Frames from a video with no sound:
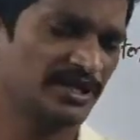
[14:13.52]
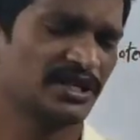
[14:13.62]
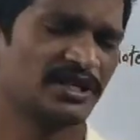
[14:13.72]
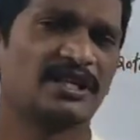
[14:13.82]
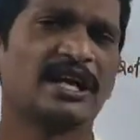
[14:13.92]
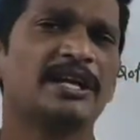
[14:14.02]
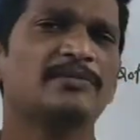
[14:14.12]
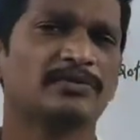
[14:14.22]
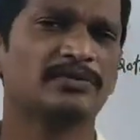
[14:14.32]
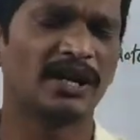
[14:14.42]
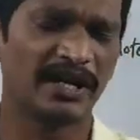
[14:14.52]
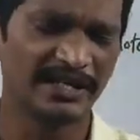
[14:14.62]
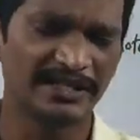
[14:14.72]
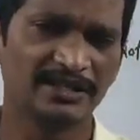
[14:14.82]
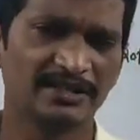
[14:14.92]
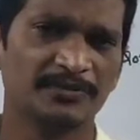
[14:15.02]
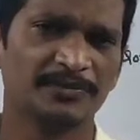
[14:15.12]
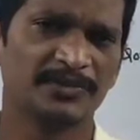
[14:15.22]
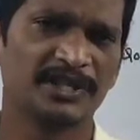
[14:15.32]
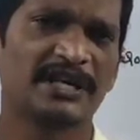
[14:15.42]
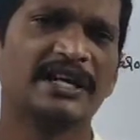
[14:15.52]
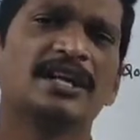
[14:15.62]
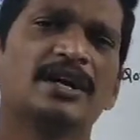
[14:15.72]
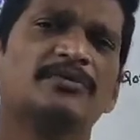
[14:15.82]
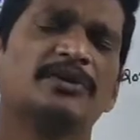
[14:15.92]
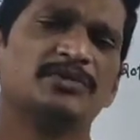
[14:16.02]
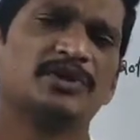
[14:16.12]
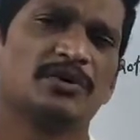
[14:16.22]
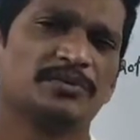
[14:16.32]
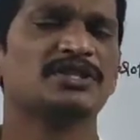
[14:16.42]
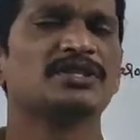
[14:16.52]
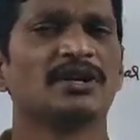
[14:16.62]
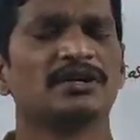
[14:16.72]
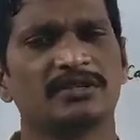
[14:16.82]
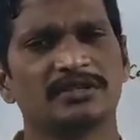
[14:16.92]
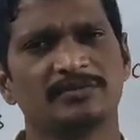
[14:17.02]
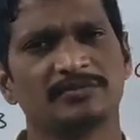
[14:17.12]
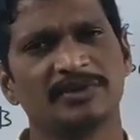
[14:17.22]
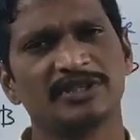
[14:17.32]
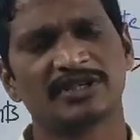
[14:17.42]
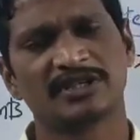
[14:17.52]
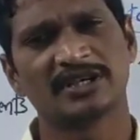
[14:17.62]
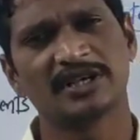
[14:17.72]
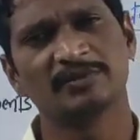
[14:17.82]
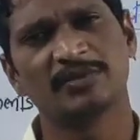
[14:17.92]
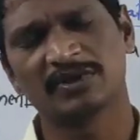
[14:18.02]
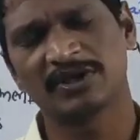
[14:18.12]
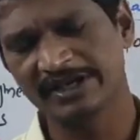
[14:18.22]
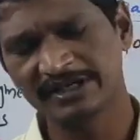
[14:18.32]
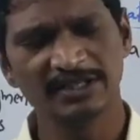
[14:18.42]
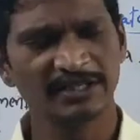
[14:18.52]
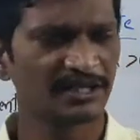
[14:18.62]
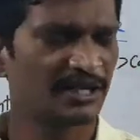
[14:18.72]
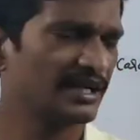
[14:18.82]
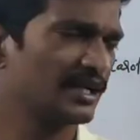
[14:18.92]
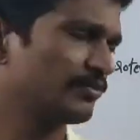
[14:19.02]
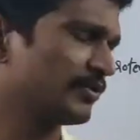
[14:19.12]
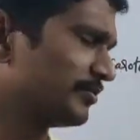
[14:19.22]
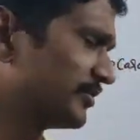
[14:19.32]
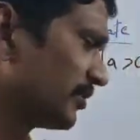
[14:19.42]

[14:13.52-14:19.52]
based on the type of the light, the rate of absorption is altered. Based on the type of the light, the rate of